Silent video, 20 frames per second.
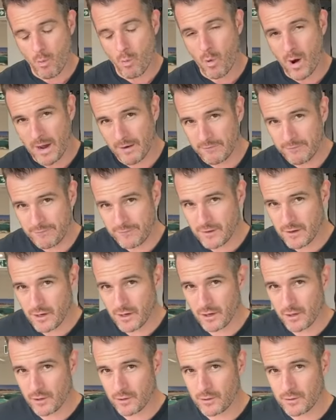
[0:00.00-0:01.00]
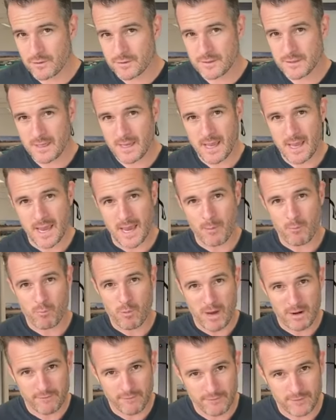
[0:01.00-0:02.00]
One for your glutes
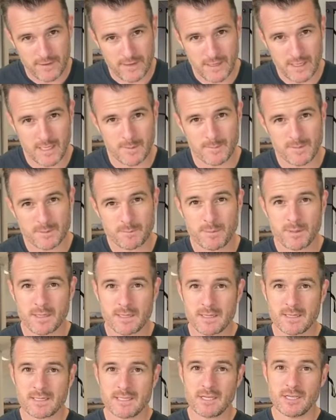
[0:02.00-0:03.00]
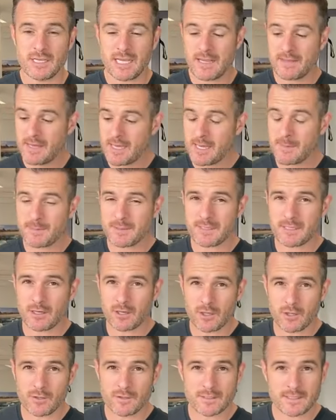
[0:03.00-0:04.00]
and one for your hips, because you need the hips
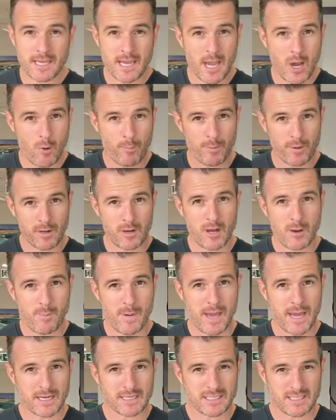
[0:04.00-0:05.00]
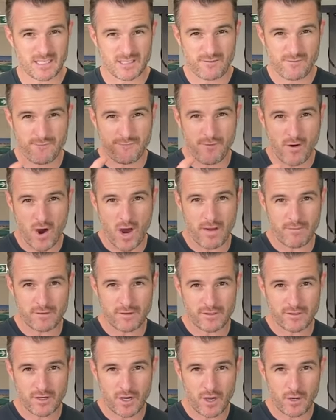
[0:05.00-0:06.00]
and the glutes to help your lower back. So there's five
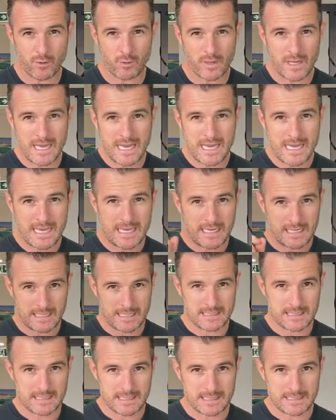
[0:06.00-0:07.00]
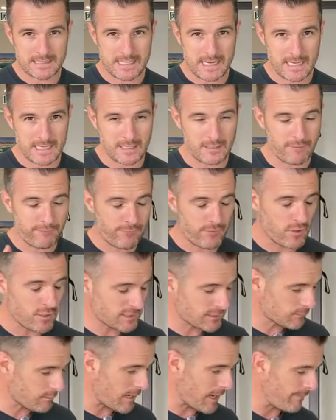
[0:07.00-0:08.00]
in total. Let's get stuck in. The
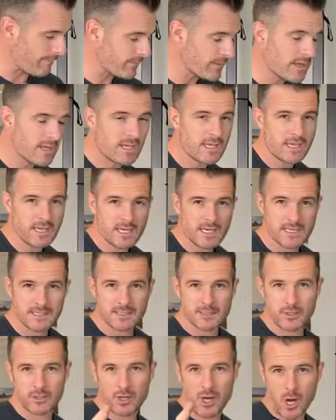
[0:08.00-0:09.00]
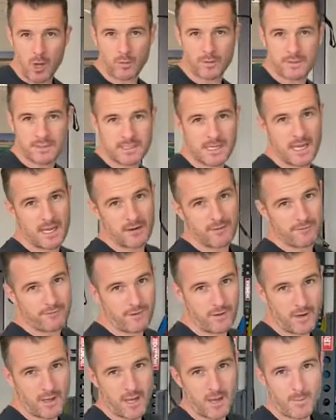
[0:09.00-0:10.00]
first one is the gold standard
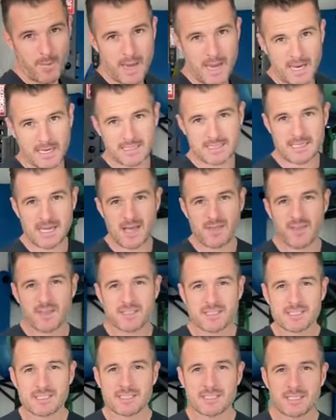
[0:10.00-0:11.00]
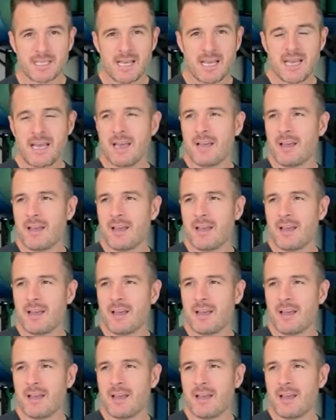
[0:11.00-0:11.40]
for lower backs. Now this is,